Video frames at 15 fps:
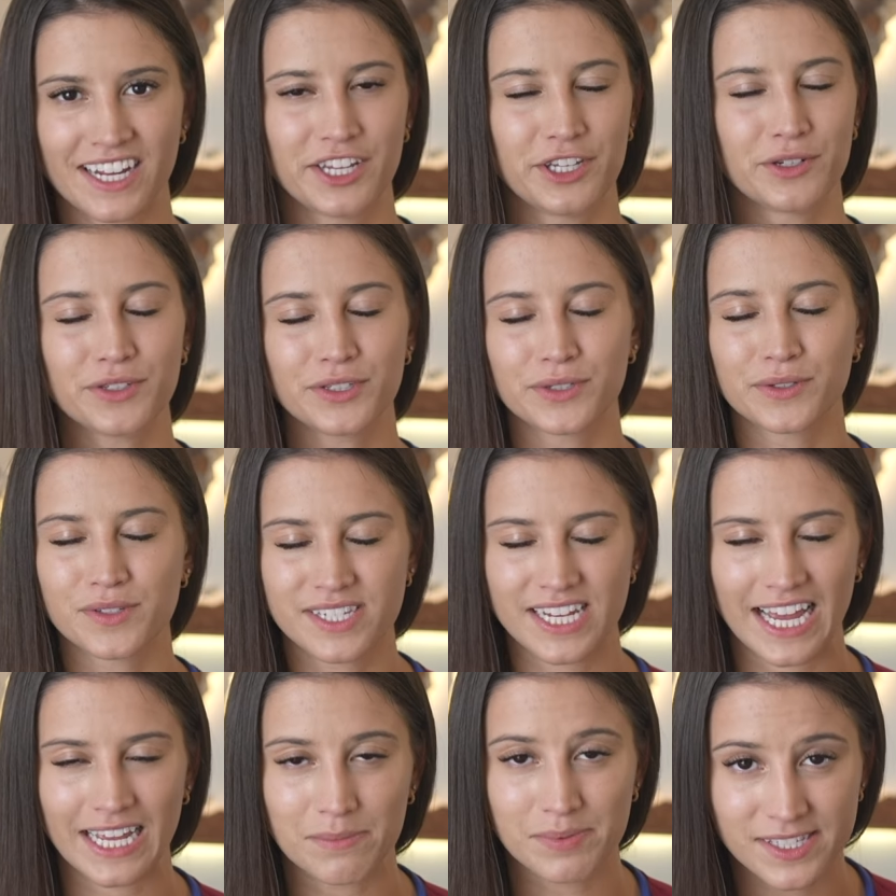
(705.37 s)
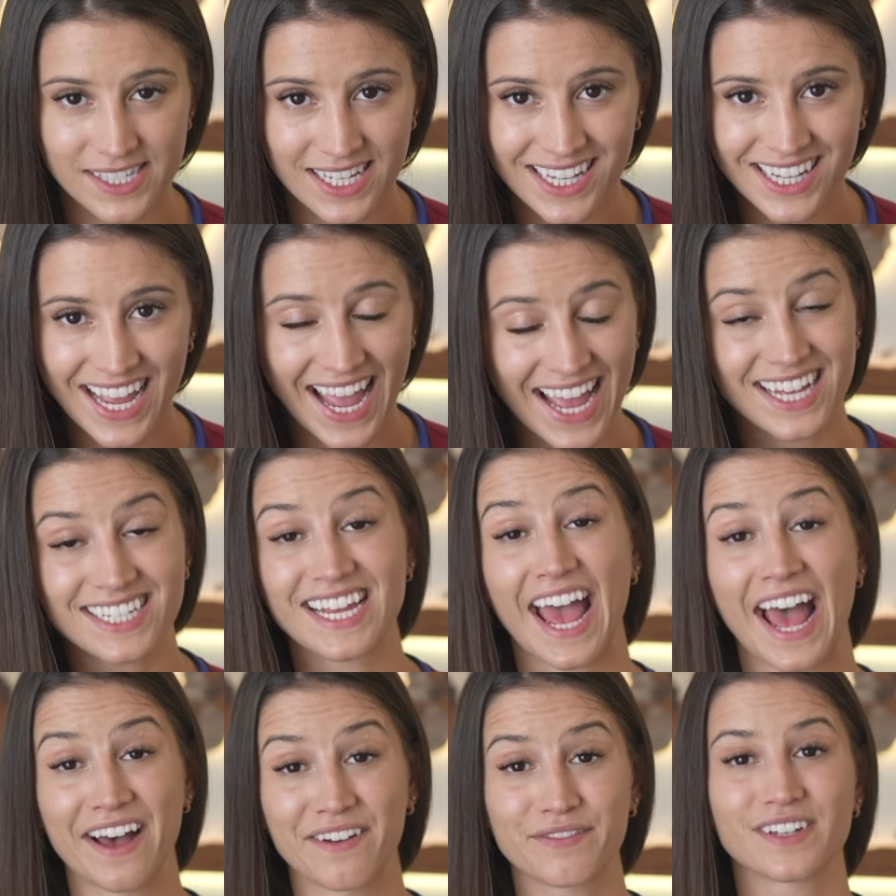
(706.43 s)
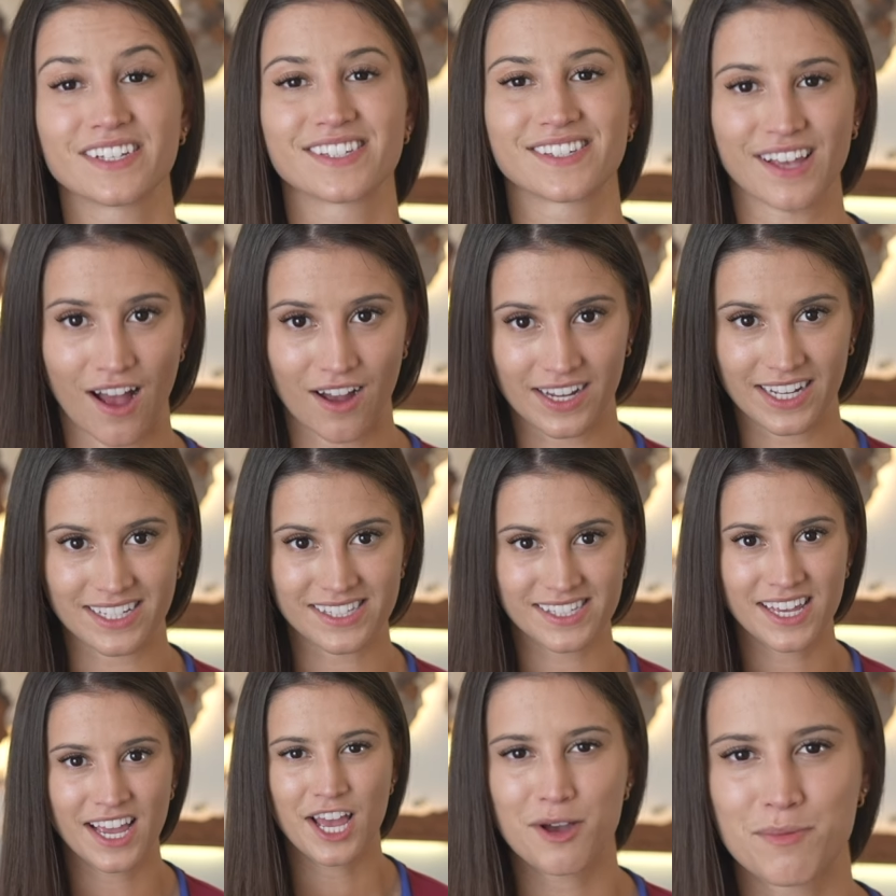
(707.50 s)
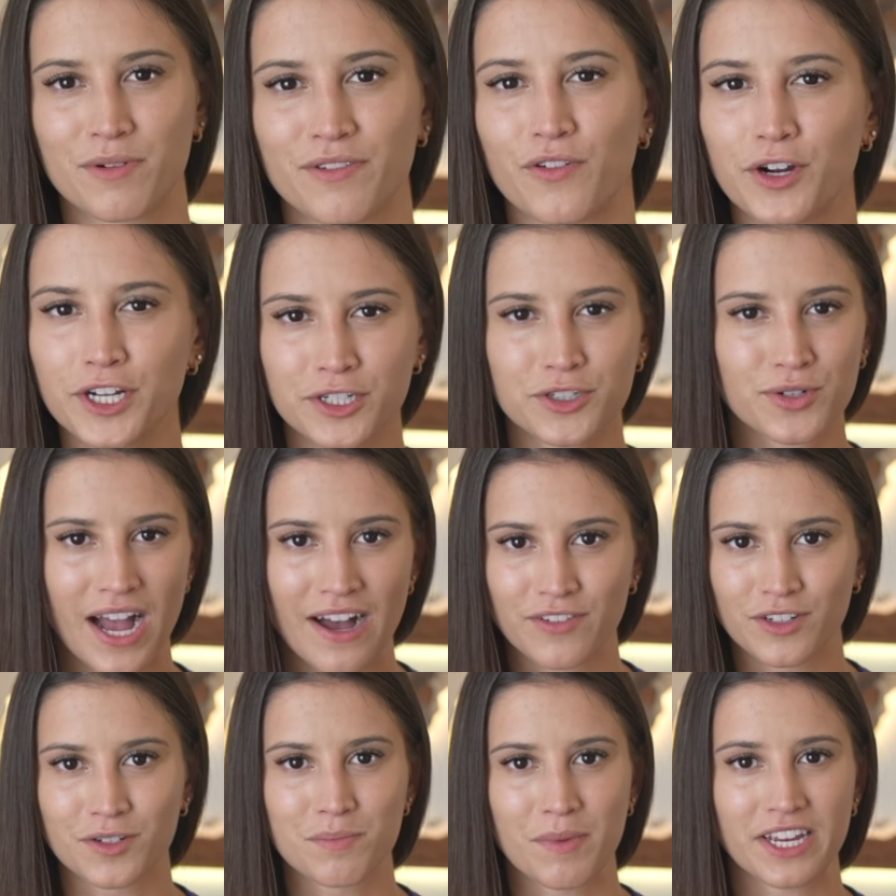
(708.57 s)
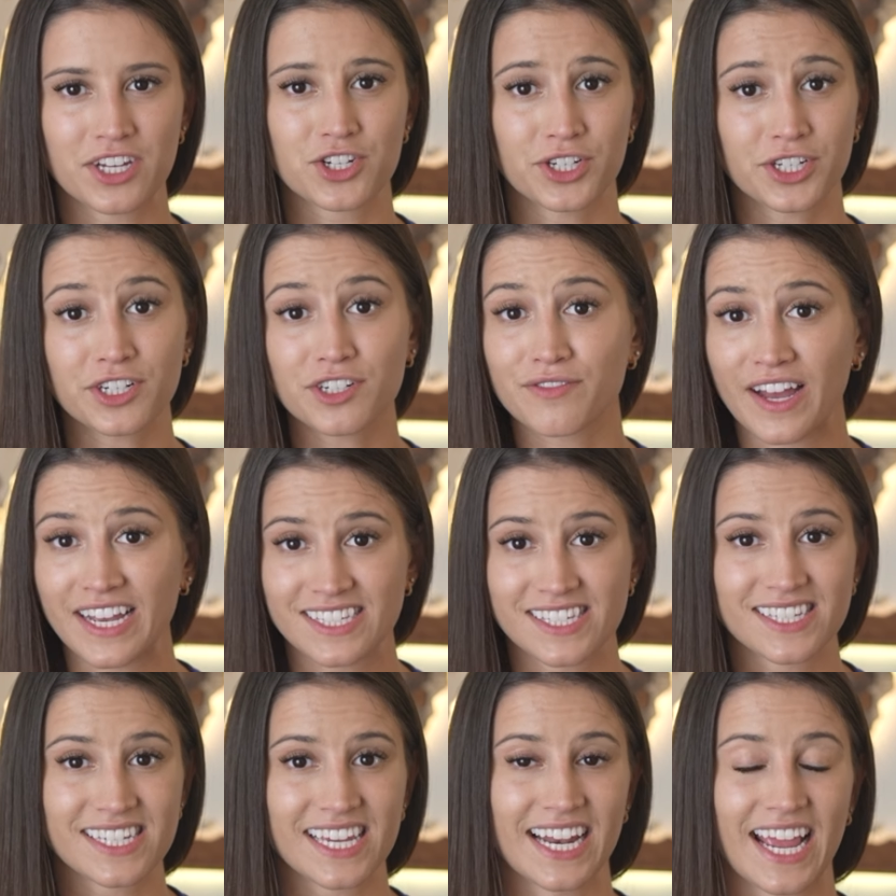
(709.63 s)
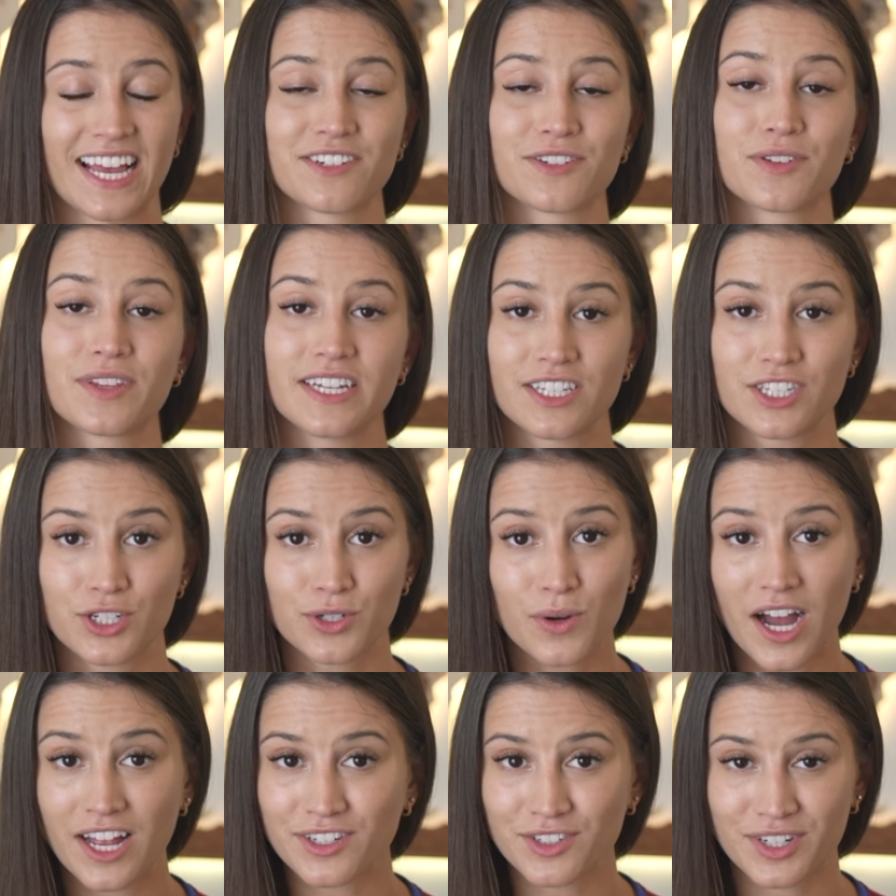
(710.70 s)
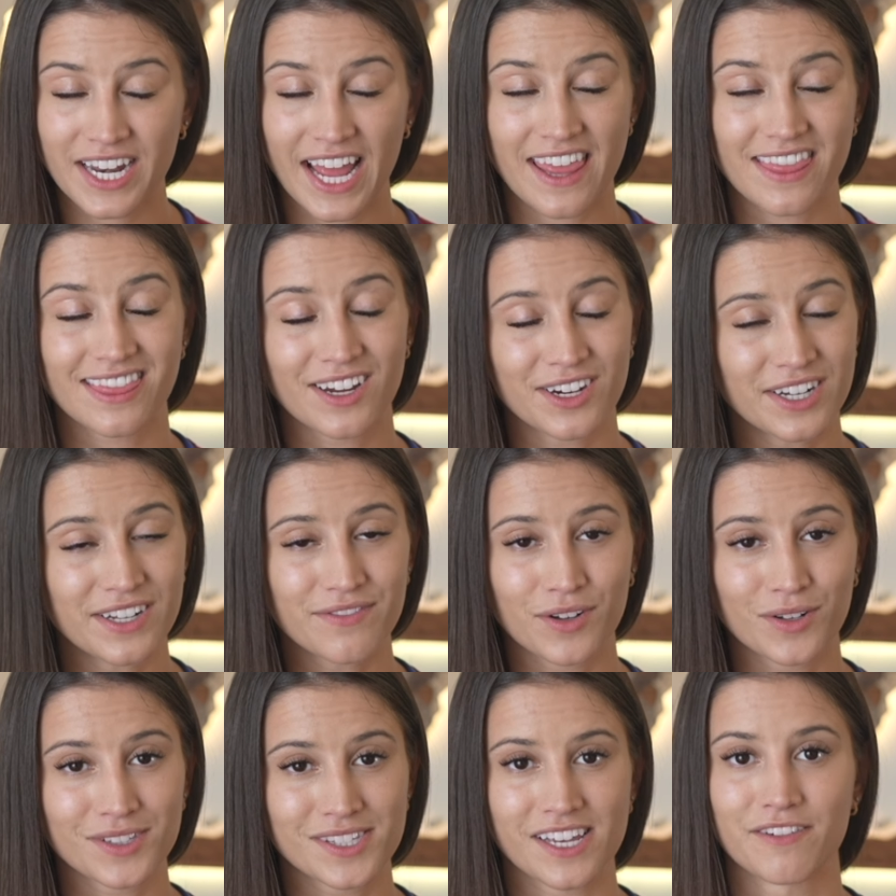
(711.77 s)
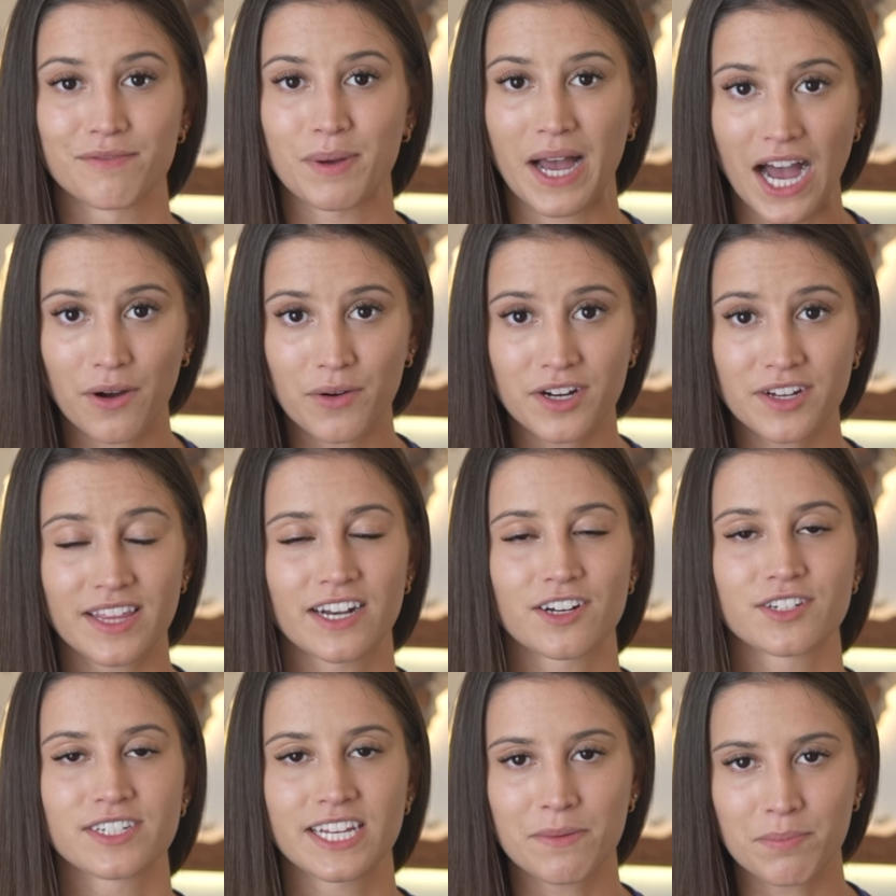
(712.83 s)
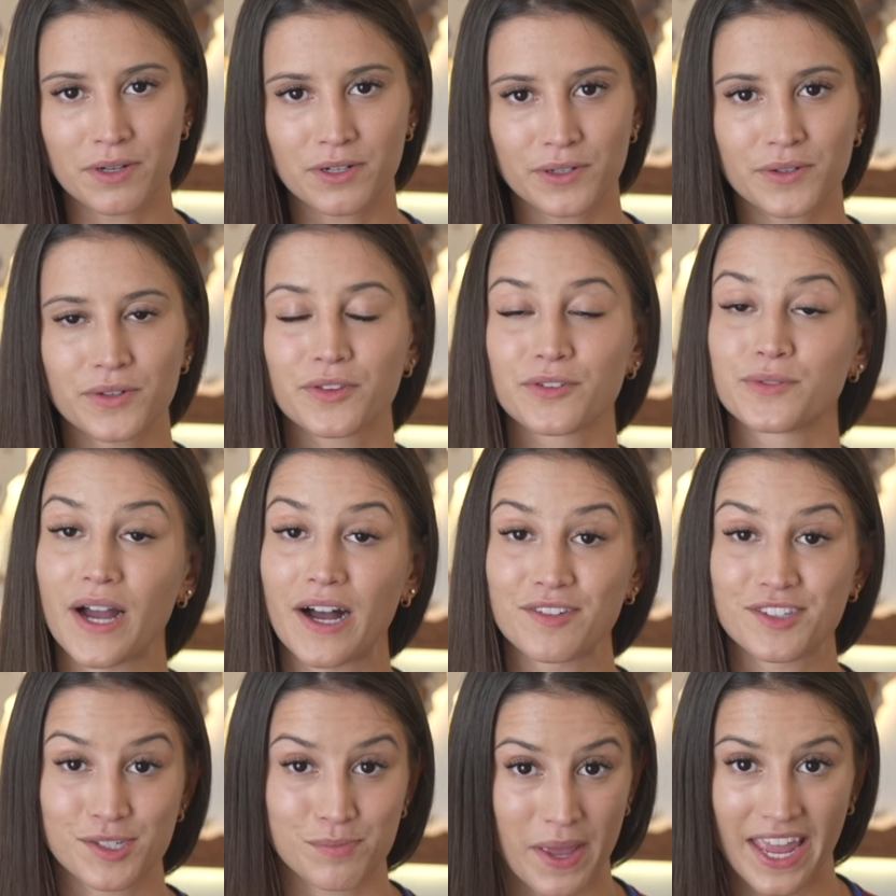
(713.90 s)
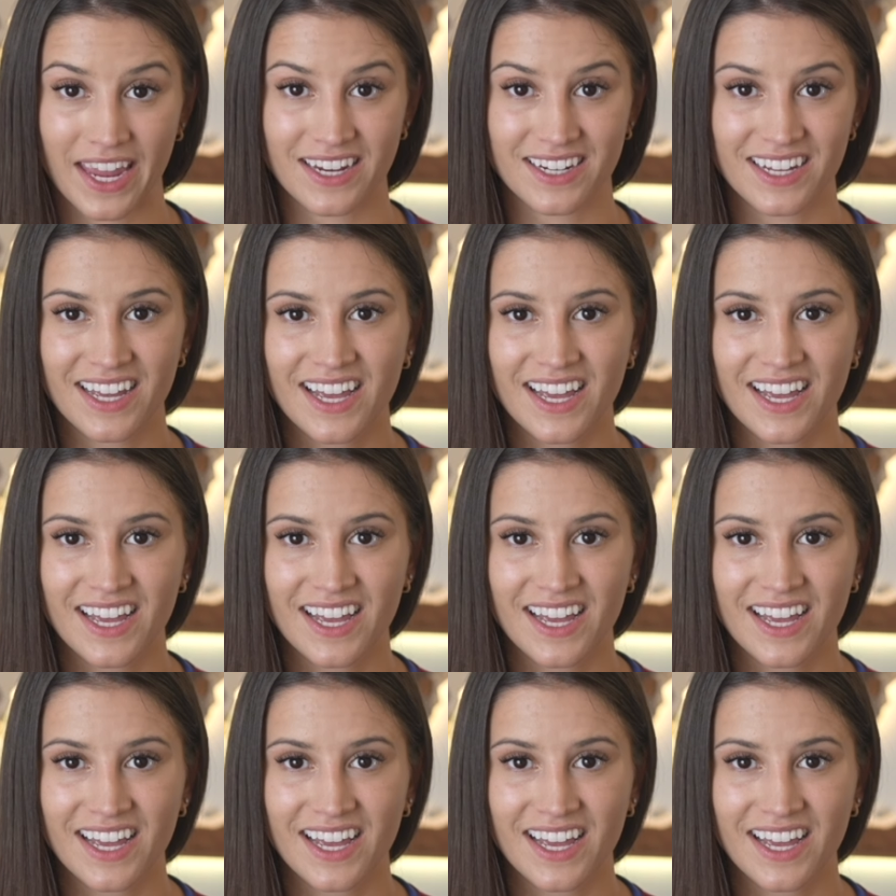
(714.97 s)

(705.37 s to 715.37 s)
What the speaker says: you'll use Type C and F sockets. Before you travel, make sure your devices can handle the 230 volts of power that are typical throughout Spain.